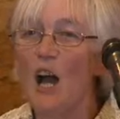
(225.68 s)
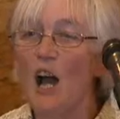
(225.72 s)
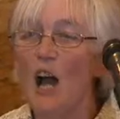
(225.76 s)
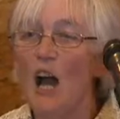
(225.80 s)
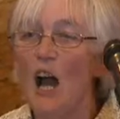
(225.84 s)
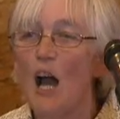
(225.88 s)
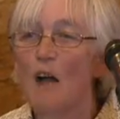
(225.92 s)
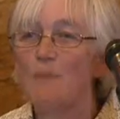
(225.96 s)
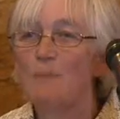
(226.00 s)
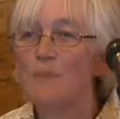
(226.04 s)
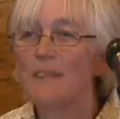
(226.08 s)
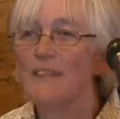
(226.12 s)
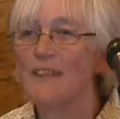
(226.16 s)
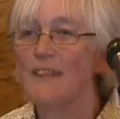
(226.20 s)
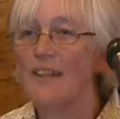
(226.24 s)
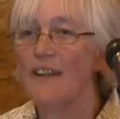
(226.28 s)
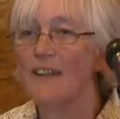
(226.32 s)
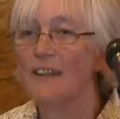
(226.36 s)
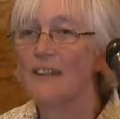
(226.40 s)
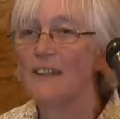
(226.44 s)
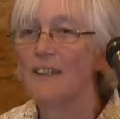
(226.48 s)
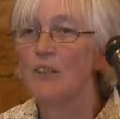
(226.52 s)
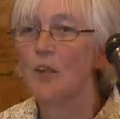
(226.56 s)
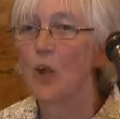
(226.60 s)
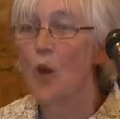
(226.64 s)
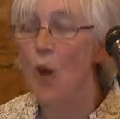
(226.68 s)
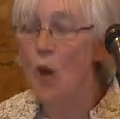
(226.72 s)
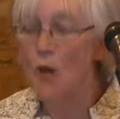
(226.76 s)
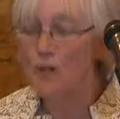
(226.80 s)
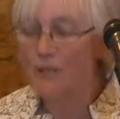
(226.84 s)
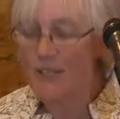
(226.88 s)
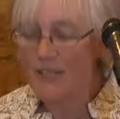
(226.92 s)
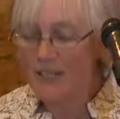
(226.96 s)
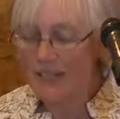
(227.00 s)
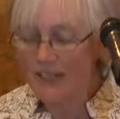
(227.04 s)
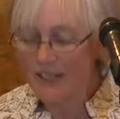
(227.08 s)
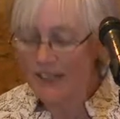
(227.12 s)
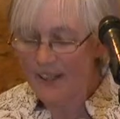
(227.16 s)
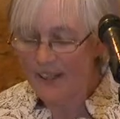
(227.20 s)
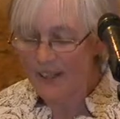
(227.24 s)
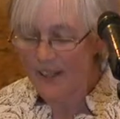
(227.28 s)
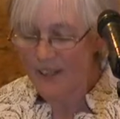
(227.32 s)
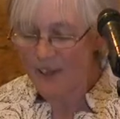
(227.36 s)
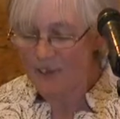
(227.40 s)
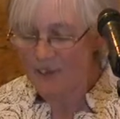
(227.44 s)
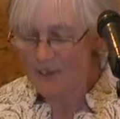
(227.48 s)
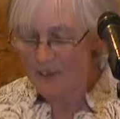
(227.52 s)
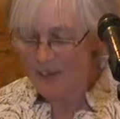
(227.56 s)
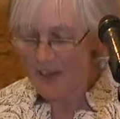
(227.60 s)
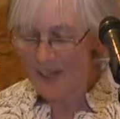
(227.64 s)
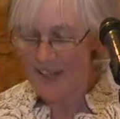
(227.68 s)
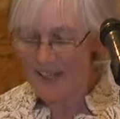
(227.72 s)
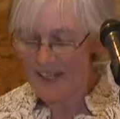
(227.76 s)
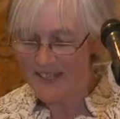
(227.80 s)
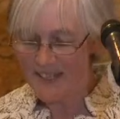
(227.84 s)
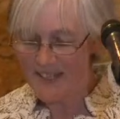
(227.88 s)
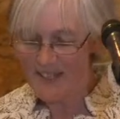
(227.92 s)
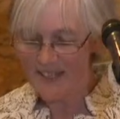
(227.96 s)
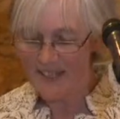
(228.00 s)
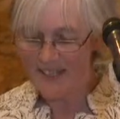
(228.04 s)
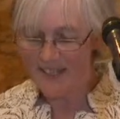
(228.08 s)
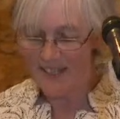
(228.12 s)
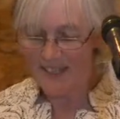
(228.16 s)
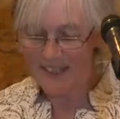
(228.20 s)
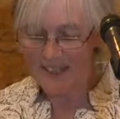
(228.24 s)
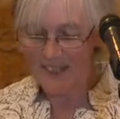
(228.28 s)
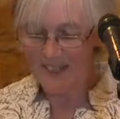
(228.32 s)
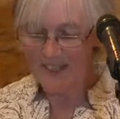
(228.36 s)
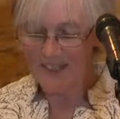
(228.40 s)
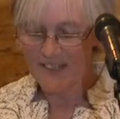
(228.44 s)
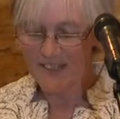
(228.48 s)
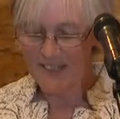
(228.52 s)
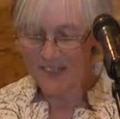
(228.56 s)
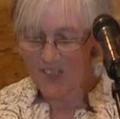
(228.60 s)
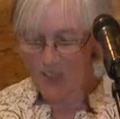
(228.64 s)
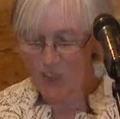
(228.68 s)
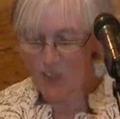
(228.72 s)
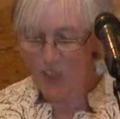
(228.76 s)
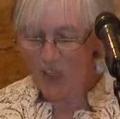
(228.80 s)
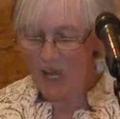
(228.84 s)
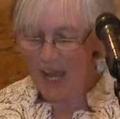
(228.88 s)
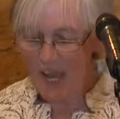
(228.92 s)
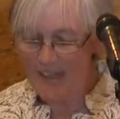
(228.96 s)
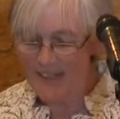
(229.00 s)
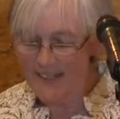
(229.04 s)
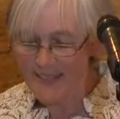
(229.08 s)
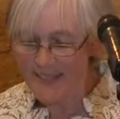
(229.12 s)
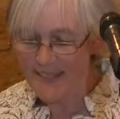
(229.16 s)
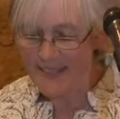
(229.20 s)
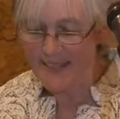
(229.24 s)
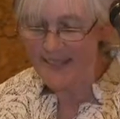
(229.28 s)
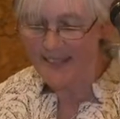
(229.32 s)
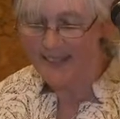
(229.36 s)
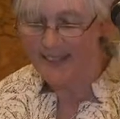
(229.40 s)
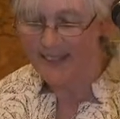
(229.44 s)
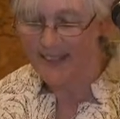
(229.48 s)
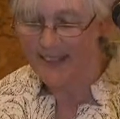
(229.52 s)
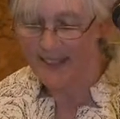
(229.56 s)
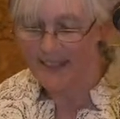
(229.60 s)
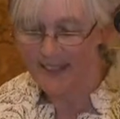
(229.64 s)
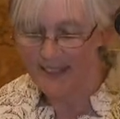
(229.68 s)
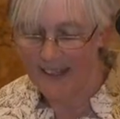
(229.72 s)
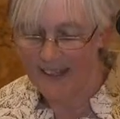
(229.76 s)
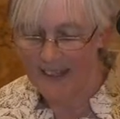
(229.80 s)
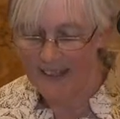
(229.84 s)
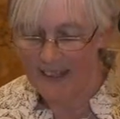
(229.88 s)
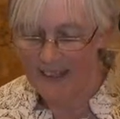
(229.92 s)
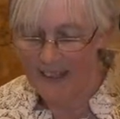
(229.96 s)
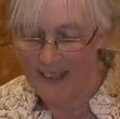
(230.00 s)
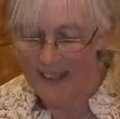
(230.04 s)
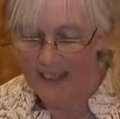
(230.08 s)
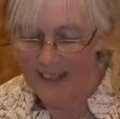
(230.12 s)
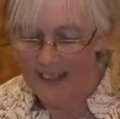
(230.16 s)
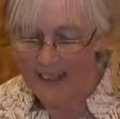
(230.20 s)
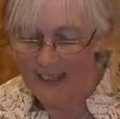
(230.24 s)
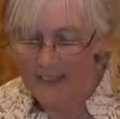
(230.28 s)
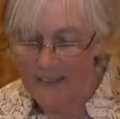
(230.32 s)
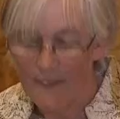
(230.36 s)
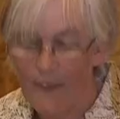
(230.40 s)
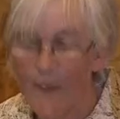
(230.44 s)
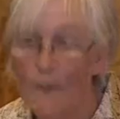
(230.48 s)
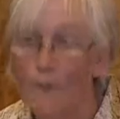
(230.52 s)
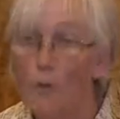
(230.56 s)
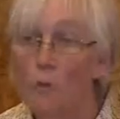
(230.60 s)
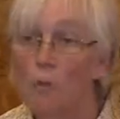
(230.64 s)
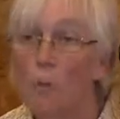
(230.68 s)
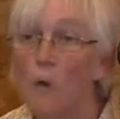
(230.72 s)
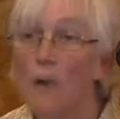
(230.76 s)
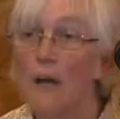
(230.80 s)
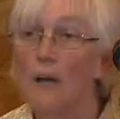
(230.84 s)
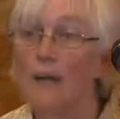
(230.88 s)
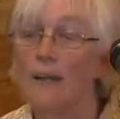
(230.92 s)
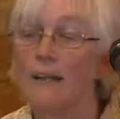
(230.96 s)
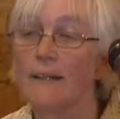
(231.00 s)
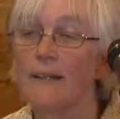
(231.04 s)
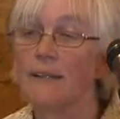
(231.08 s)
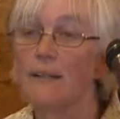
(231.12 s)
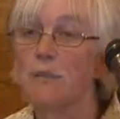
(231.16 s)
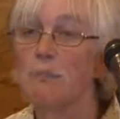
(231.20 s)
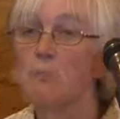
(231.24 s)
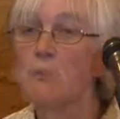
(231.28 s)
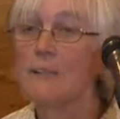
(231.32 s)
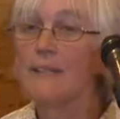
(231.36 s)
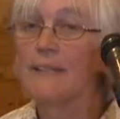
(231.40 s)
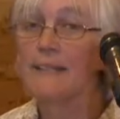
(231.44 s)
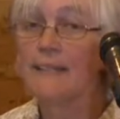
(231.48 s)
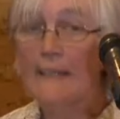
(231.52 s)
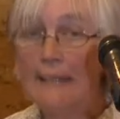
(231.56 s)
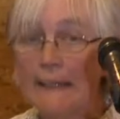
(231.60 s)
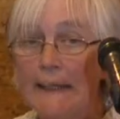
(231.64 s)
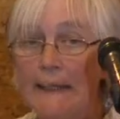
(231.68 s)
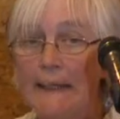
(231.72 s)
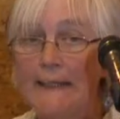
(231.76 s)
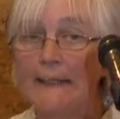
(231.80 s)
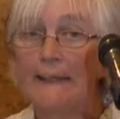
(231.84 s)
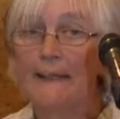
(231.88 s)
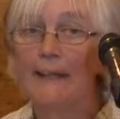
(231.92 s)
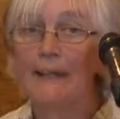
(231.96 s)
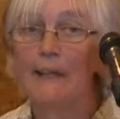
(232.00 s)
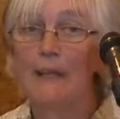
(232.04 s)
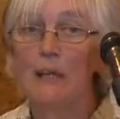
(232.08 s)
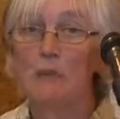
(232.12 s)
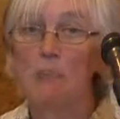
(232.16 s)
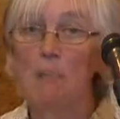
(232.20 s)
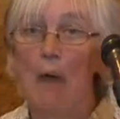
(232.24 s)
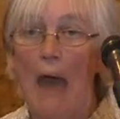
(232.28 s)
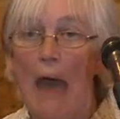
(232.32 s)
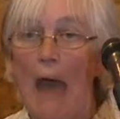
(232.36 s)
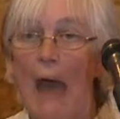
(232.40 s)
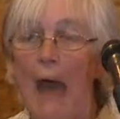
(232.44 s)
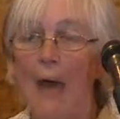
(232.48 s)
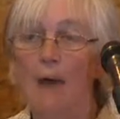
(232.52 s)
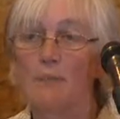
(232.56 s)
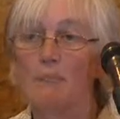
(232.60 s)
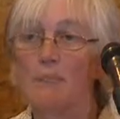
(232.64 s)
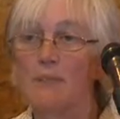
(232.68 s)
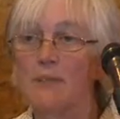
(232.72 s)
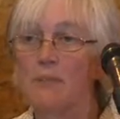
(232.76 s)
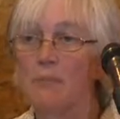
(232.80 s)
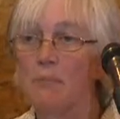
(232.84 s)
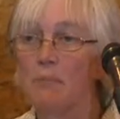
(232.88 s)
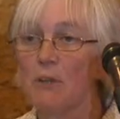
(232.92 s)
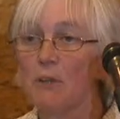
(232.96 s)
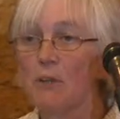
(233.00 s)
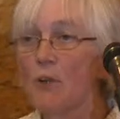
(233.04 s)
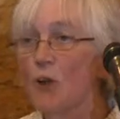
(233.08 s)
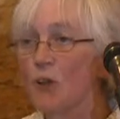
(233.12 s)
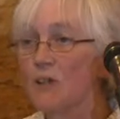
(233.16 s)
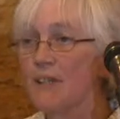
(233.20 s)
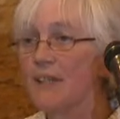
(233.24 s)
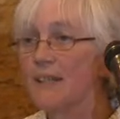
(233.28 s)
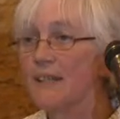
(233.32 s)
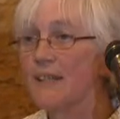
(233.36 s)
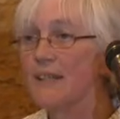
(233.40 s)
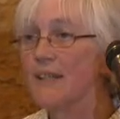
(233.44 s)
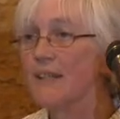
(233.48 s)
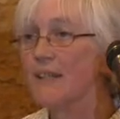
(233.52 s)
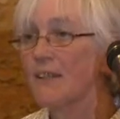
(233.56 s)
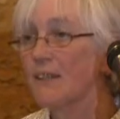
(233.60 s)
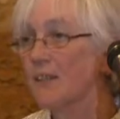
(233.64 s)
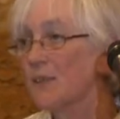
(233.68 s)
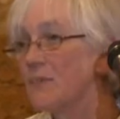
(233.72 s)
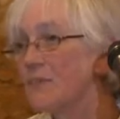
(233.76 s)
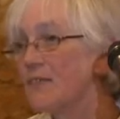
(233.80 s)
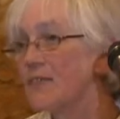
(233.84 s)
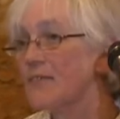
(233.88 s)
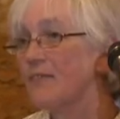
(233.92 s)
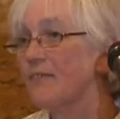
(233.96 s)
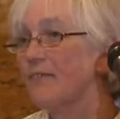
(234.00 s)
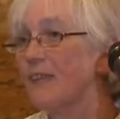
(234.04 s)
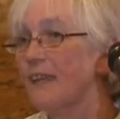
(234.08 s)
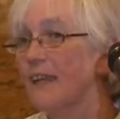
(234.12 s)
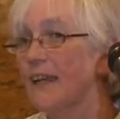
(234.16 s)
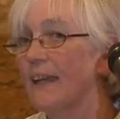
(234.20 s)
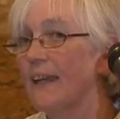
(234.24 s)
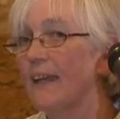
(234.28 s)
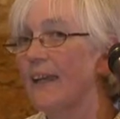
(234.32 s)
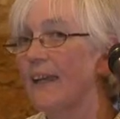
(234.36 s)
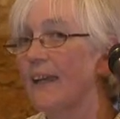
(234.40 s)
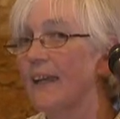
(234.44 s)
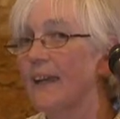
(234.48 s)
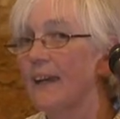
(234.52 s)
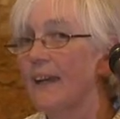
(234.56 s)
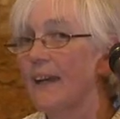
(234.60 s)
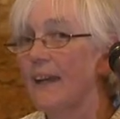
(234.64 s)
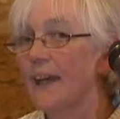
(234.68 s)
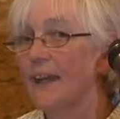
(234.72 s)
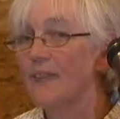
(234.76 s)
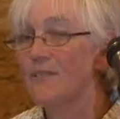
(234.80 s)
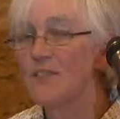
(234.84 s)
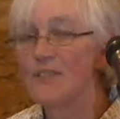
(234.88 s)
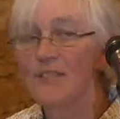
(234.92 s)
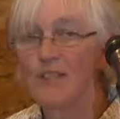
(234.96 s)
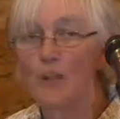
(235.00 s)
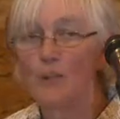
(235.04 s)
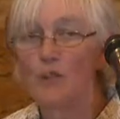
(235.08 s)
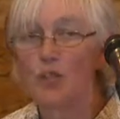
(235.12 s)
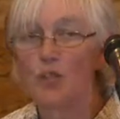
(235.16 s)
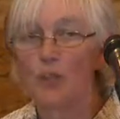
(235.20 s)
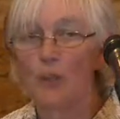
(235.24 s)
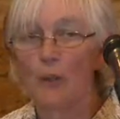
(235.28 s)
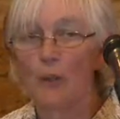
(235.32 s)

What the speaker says: I'm certainly not the first to suggest that the world, particularly perhaps, but not exclusively, of social